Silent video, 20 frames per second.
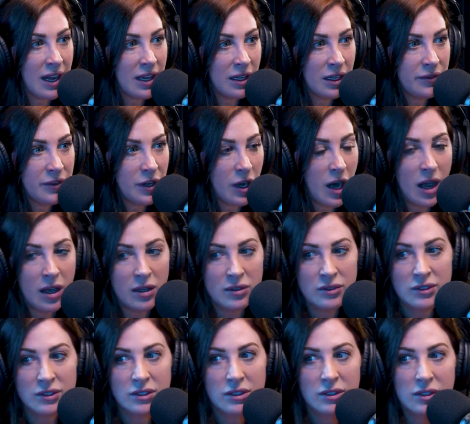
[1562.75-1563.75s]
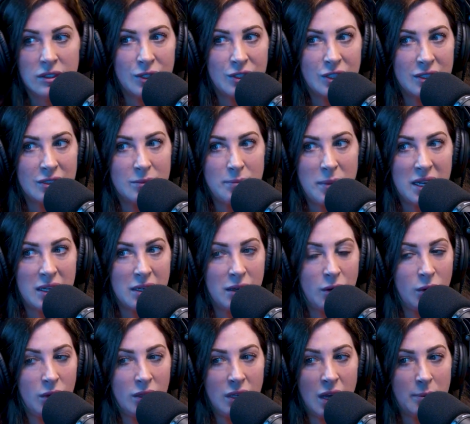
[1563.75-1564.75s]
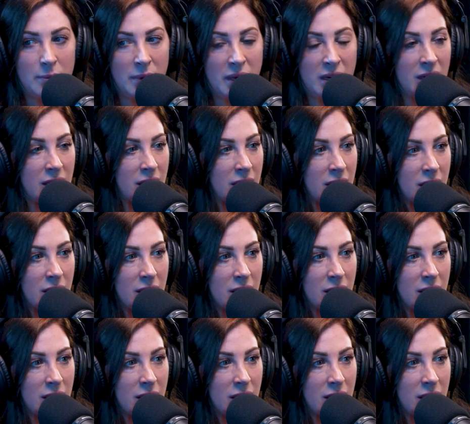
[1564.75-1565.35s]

style of your house or just make it a whole lot better.